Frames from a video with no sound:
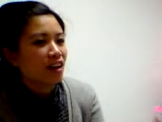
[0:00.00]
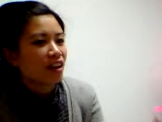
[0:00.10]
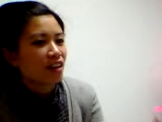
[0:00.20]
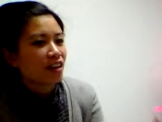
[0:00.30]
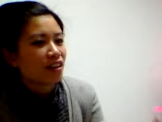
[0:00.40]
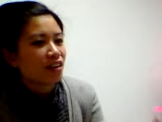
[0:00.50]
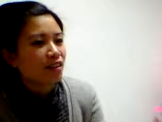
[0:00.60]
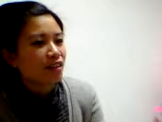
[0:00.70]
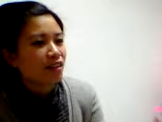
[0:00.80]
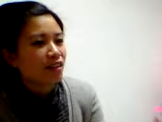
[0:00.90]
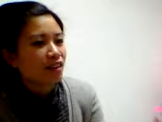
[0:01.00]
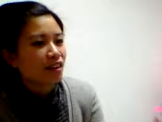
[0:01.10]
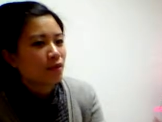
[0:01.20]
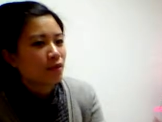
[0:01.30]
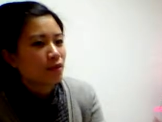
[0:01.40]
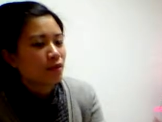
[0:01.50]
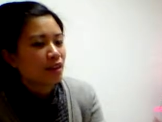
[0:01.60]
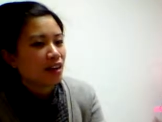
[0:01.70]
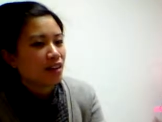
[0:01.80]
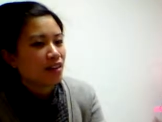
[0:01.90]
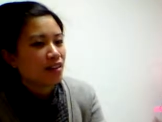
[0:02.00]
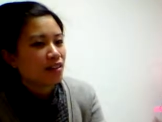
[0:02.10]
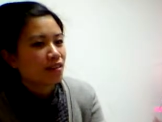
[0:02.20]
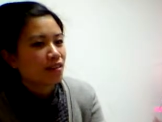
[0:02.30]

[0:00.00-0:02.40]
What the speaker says: with the other Japanese people?